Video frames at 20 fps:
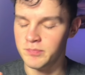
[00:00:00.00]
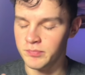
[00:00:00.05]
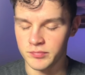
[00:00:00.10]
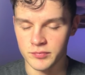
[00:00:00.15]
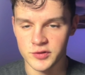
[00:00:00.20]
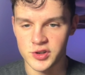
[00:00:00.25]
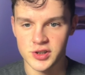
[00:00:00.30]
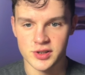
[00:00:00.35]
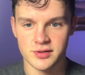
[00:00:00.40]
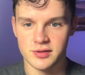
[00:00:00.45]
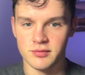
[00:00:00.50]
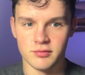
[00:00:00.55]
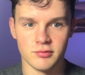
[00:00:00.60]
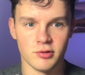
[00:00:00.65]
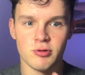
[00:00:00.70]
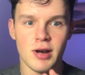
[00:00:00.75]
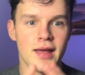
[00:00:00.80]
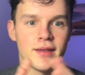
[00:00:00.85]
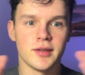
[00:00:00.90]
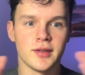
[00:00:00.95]
just
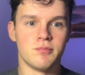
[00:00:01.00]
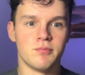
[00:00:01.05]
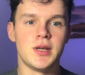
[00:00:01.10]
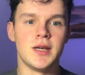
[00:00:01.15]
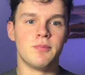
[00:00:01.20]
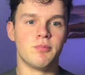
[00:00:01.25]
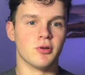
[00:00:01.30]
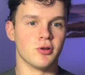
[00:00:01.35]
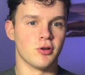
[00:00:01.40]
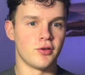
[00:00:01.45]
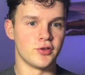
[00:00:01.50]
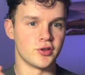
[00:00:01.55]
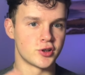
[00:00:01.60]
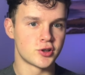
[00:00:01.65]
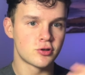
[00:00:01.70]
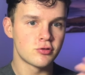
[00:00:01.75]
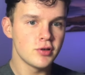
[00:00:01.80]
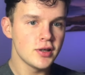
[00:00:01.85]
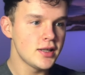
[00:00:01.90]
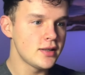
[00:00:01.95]
random people on the
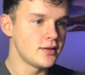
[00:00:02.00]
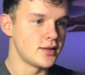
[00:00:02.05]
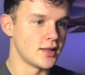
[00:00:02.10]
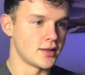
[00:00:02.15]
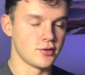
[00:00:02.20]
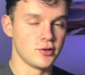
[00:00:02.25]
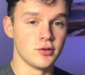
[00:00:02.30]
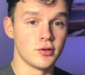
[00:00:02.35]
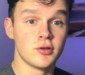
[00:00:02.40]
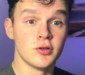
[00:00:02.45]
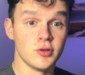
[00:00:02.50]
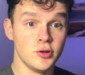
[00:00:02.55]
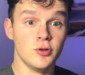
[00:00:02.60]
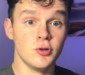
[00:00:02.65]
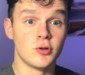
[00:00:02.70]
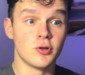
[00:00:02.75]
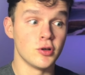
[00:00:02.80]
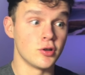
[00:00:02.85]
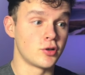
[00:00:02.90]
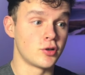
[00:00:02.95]
street that
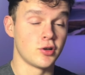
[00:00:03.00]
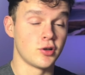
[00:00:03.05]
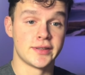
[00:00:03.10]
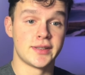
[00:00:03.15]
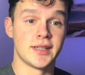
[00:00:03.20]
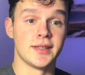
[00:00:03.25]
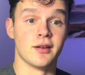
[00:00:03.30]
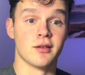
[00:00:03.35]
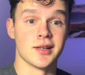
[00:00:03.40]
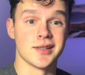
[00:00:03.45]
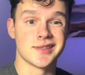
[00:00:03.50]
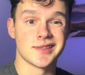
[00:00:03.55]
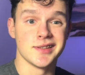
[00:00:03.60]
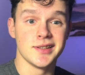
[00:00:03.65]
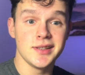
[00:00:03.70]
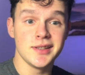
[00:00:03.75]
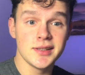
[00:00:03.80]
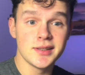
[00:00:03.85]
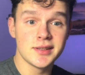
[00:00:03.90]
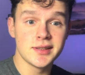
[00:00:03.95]
you could consider as
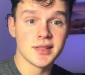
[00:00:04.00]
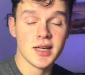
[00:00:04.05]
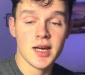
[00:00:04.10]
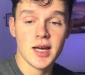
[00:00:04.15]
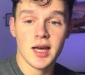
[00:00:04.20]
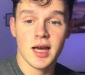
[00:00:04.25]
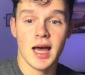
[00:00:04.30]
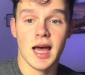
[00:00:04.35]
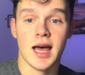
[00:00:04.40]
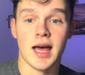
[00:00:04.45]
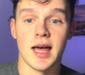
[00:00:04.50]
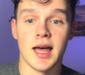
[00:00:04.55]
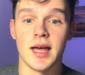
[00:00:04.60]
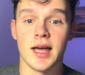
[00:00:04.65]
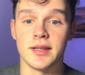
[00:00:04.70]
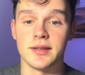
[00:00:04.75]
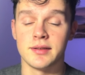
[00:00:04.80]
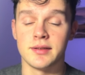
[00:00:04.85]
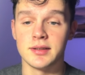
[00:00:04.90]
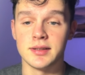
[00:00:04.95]
leads,
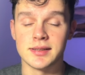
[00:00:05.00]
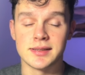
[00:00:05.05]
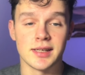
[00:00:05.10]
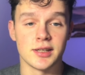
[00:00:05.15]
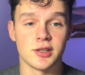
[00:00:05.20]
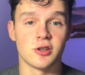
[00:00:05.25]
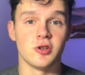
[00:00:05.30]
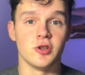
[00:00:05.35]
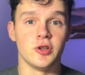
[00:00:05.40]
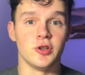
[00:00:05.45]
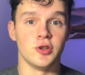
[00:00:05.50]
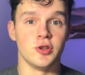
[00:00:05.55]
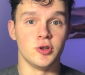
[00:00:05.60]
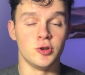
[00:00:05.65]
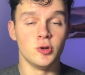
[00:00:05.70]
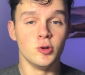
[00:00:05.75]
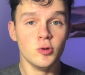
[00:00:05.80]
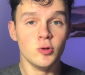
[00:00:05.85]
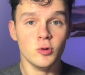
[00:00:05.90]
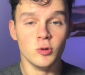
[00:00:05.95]
and essentially
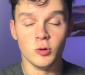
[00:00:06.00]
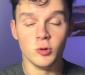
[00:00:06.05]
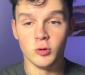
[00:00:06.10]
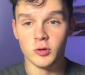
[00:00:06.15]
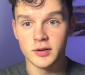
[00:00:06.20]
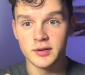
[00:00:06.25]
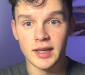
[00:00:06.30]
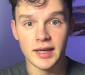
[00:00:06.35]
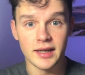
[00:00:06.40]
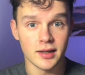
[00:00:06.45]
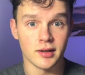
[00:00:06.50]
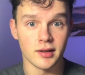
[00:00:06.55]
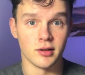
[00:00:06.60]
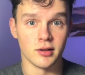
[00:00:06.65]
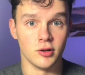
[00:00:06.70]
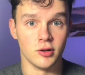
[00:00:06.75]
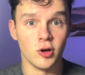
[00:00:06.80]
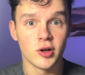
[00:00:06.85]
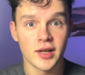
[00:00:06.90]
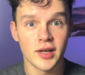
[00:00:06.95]
you taking a
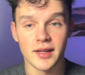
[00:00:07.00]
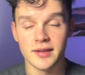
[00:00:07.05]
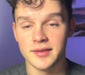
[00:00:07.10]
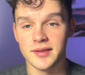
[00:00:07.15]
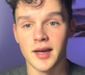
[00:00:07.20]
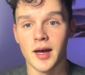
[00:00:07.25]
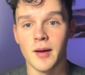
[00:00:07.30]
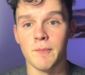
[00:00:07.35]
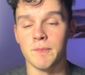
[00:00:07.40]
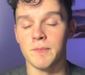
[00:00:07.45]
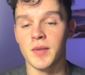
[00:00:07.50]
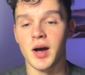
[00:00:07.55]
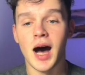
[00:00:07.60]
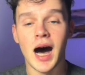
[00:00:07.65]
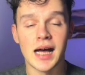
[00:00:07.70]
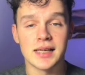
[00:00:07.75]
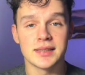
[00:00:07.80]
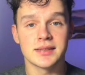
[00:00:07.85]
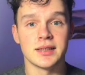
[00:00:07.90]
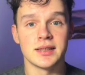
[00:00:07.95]
look at them,
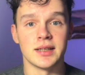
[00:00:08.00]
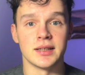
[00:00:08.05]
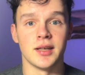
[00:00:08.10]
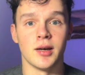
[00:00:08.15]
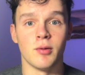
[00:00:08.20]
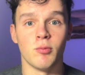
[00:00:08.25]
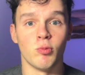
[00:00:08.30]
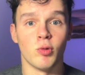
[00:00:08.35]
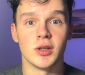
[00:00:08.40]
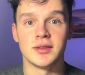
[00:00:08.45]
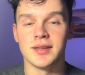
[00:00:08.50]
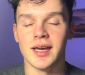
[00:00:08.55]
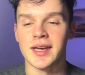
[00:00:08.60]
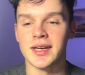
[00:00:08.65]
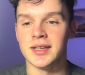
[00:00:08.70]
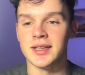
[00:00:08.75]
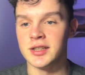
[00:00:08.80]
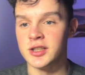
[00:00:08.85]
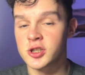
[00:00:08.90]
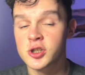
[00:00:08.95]
asking them what
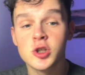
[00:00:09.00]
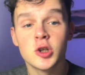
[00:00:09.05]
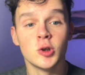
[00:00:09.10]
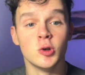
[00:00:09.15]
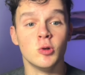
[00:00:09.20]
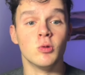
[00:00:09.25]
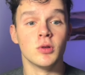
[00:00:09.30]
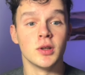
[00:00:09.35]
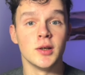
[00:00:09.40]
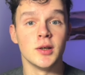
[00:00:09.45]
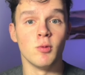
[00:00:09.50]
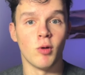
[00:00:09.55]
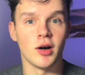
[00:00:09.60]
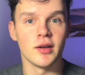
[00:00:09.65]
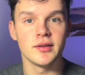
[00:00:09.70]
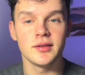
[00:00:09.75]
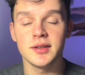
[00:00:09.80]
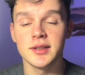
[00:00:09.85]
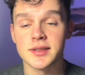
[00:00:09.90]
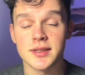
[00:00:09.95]
they truly
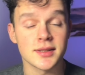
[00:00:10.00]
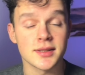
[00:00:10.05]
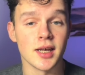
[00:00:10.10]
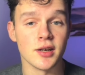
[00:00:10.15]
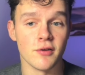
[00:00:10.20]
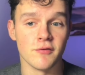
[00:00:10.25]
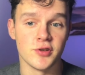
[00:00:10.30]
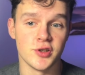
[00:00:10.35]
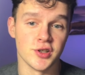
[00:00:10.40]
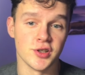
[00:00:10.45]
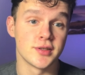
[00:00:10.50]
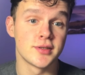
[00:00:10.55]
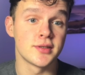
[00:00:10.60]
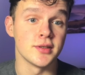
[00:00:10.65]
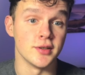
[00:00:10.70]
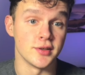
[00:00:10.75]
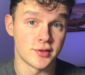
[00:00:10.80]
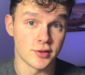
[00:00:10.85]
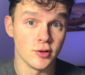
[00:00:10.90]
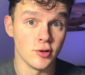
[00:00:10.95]
want instead of
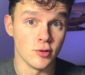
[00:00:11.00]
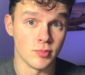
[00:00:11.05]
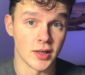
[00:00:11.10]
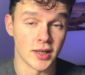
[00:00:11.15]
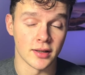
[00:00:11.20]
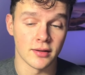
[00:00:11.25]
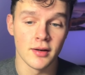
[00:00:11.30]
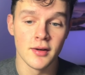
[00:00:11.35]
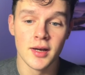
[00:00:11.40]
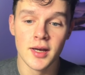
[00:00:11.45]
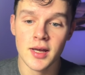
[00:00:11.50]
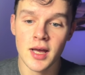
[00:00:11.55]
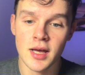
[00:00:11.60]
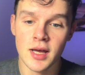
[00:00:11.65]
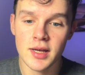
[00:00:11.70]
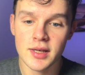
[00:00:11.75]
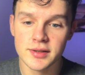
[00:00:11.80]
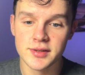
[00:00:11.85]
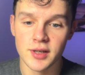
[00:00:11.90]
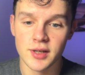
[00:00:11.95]
just assuming.
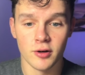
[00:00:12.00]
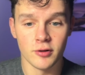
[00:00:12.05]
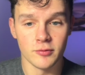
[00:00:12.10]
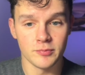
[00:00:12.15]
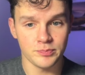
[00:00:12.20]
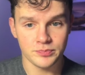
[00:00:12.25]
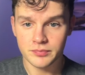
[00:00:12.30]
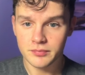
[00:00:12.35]
So